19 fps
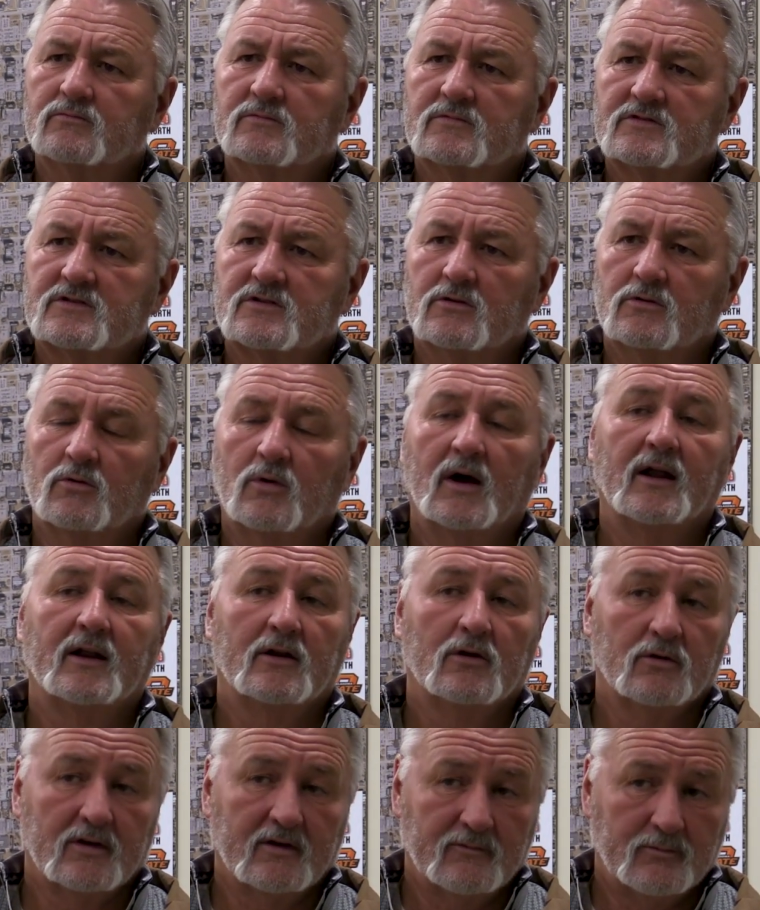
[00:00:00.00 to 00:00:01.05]
So I
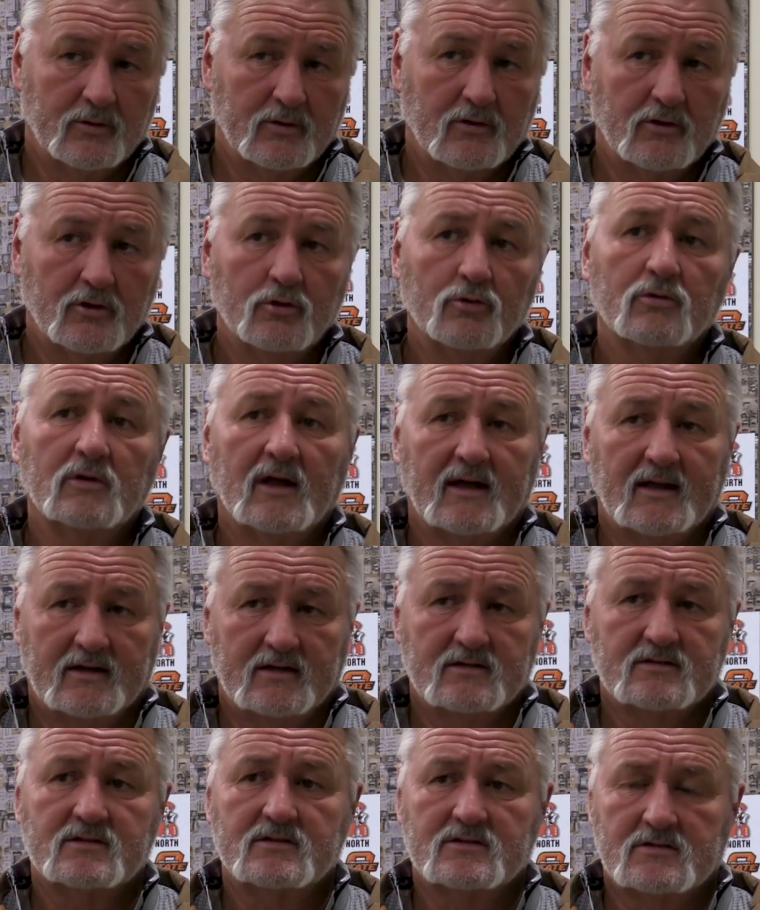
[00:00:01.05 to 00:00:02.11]
know they put a new
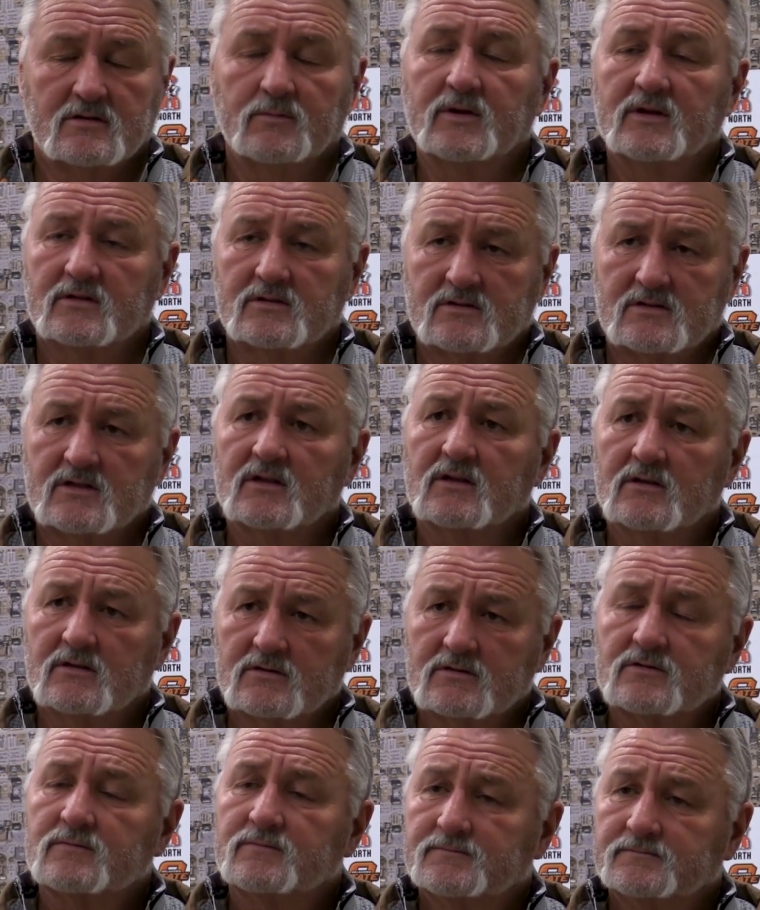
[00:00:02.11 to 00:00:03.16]
lighting system in
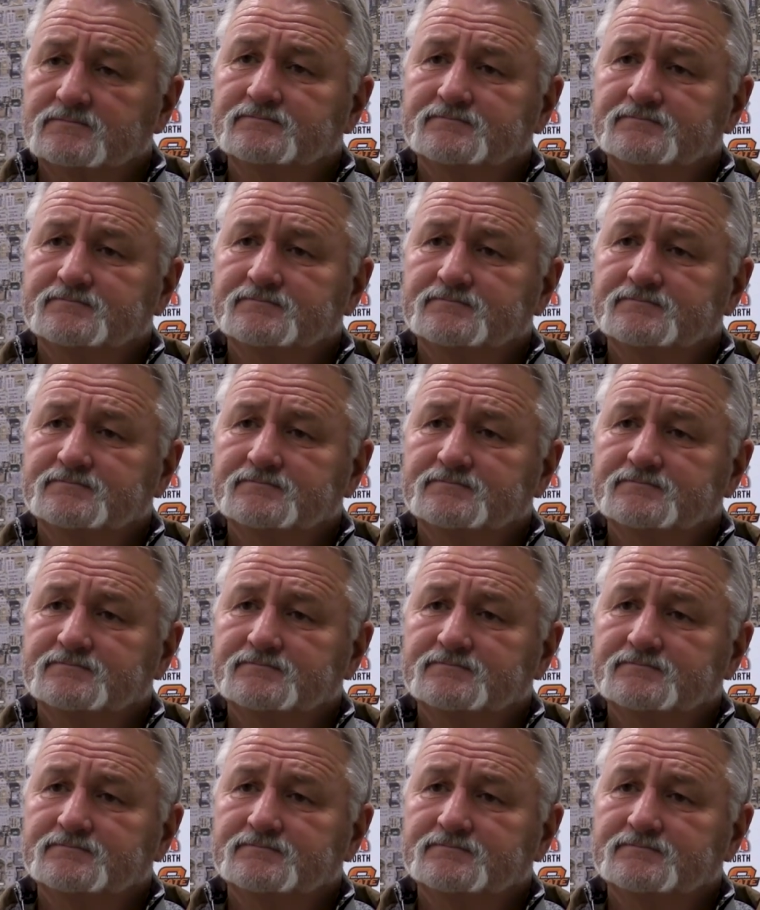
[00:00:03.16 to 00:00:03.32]
since.